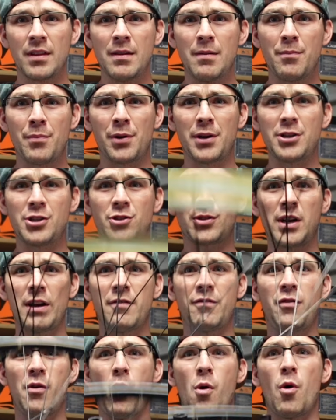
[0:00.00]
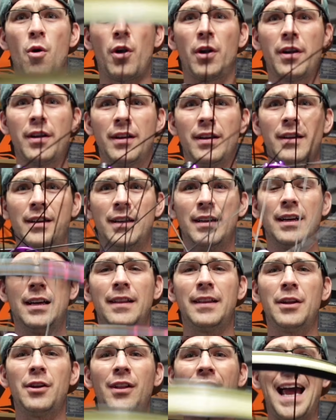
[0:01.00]
pretty straightforward. A
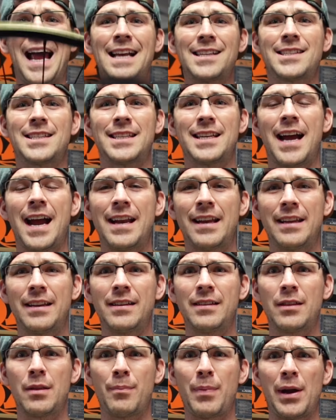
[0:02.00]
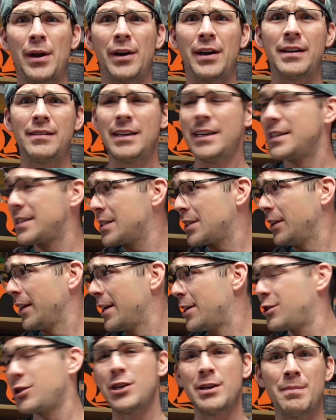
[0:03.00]
little asinine in the bearing
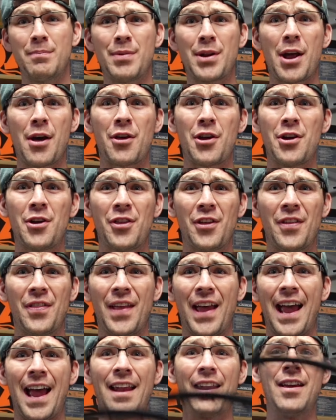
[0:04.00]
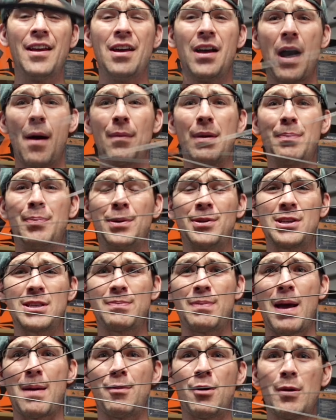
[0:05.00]
installation, but other than that, I'm going to put this
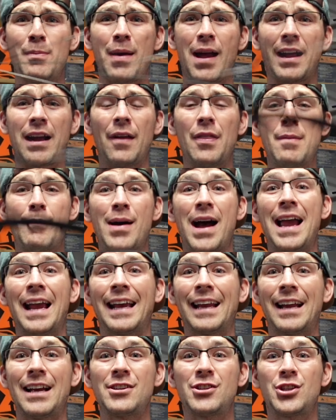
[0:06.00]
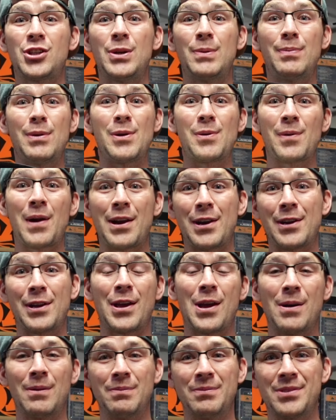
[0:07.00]
bad boy back on the bike and I should be ready to
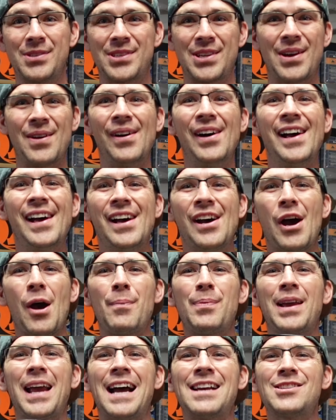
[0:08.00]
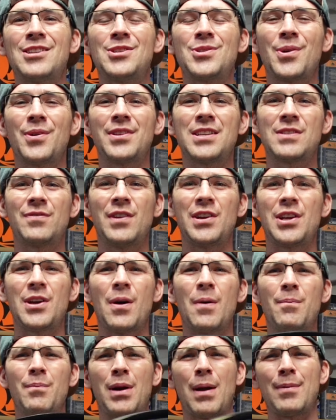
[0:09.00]
go. So I hope you guys enjoyed this
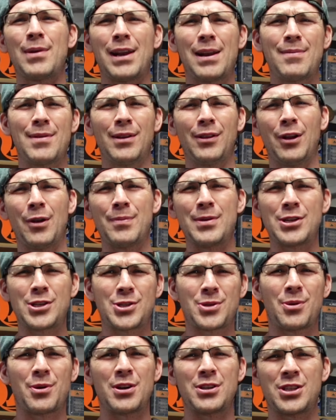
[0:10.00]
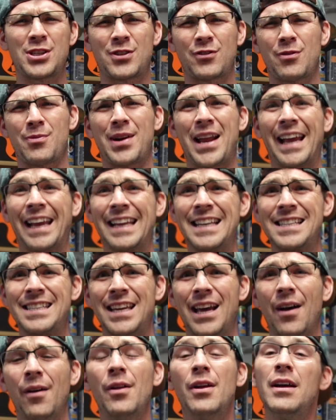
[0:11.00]
video. Probably going to be a little bit shorter just from what I can
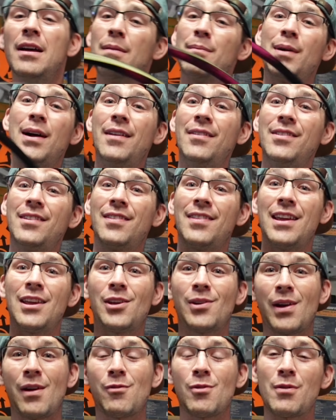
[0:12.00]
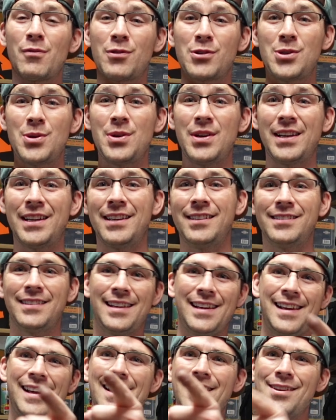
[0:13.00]
tell, but thank you everyone for tuning in,
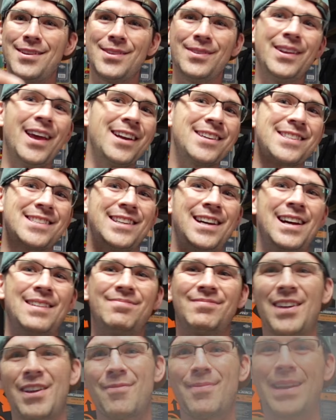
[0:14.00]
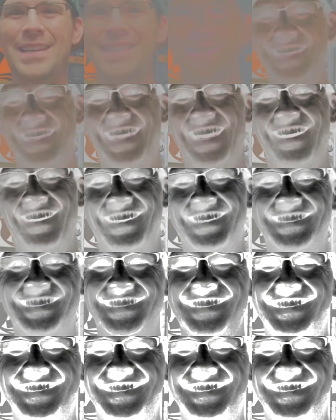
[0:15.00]
and until next time, everybody take care.